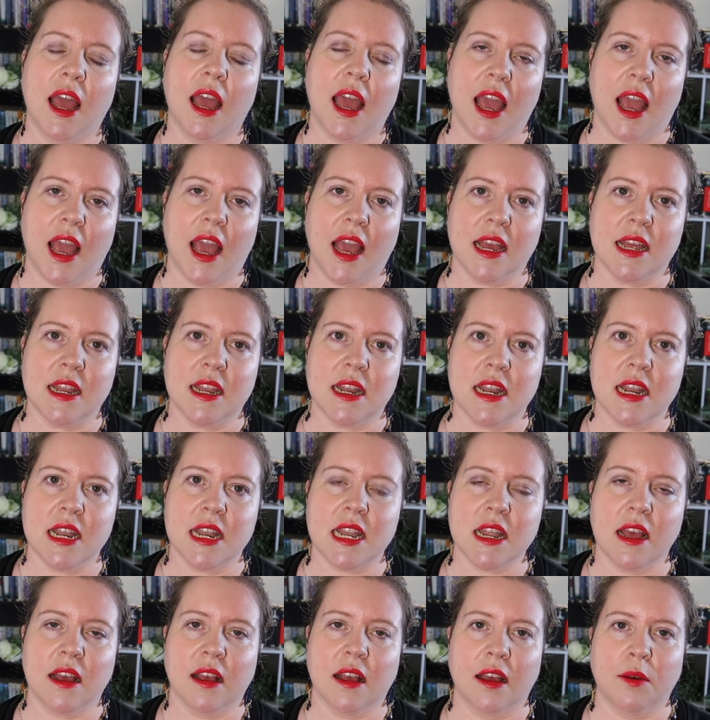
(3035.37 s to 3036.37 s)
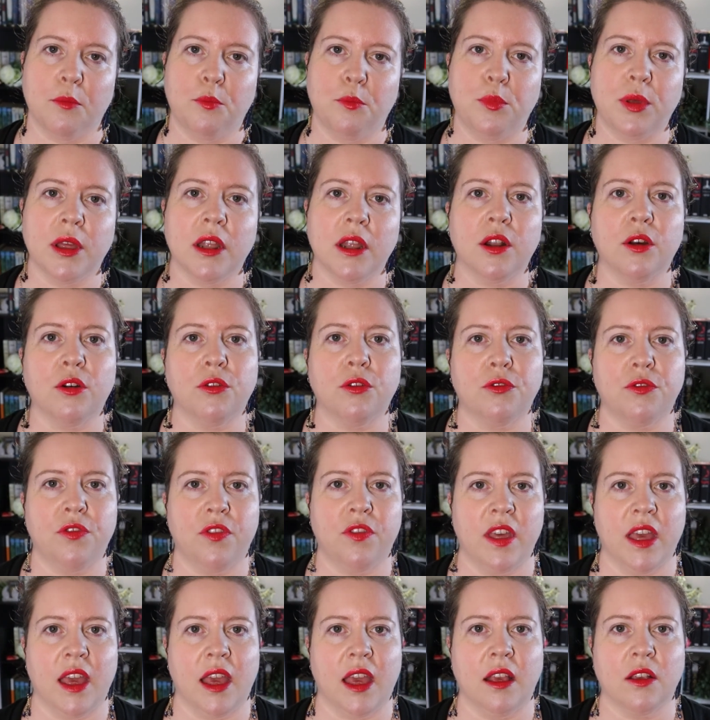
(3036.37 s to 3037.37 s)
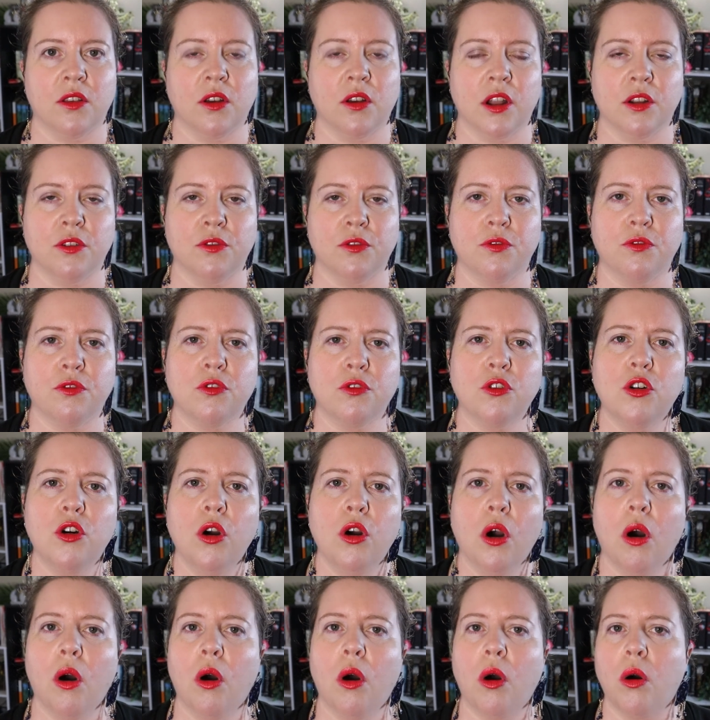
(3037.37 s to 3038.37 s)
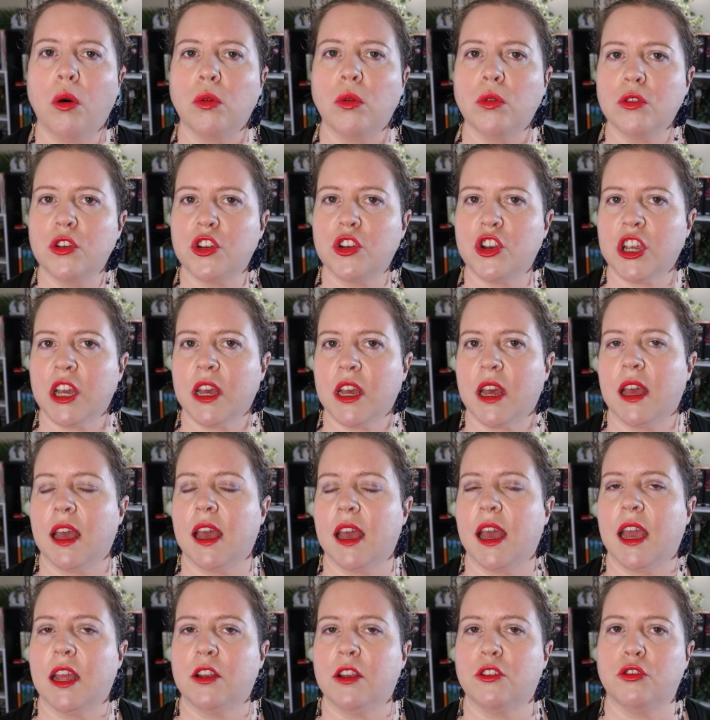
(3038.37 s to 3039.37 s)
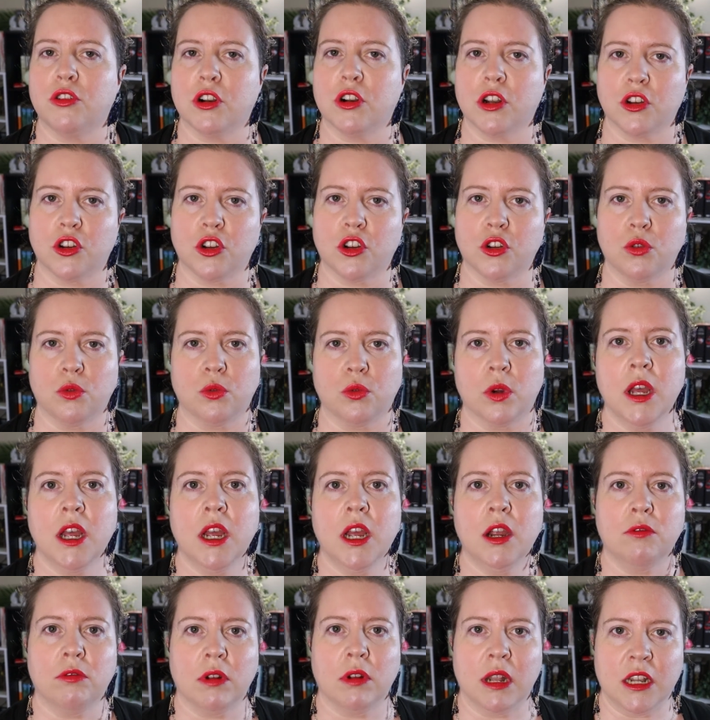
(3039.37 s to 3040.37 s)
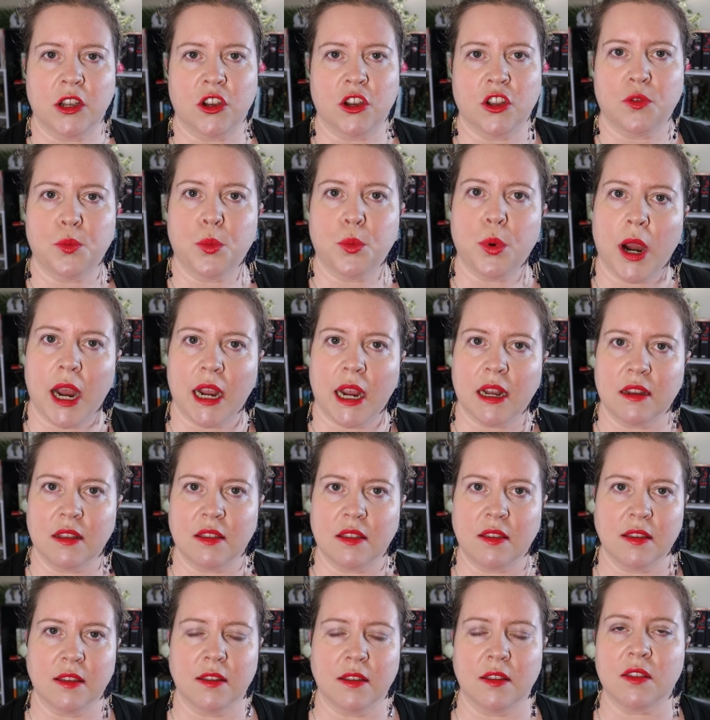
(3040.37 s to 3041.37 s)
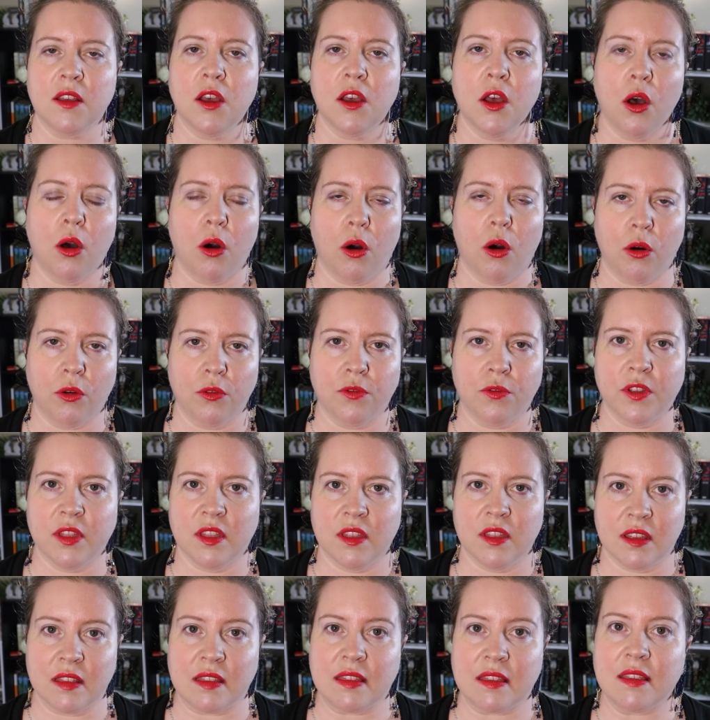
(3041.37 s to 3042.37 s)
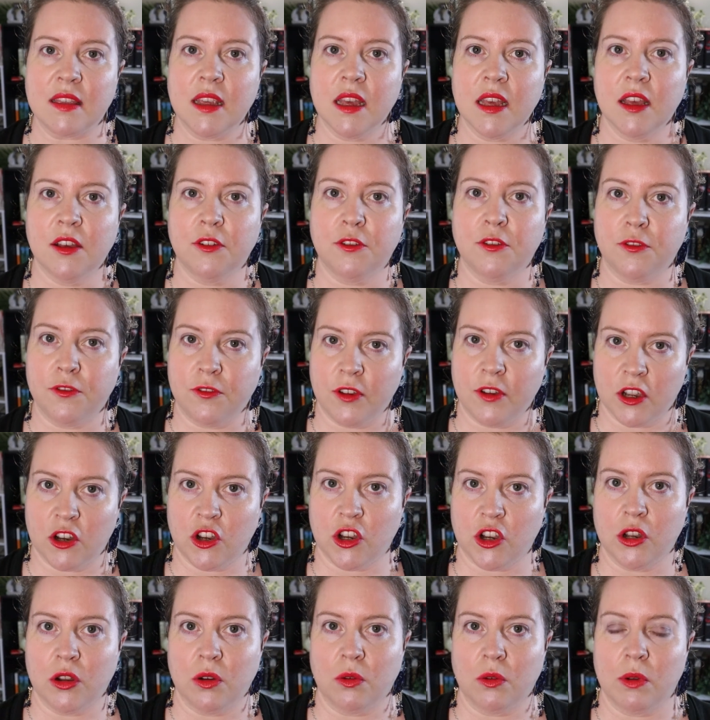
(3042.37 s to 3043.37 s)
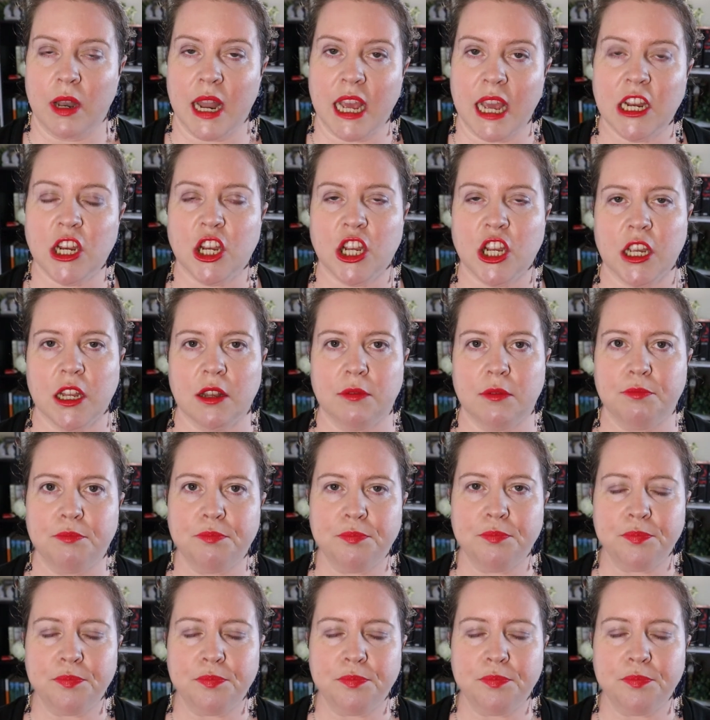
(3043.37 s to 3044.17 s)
and a bit of the kind of culture and traditional religious practices of this fictional nation.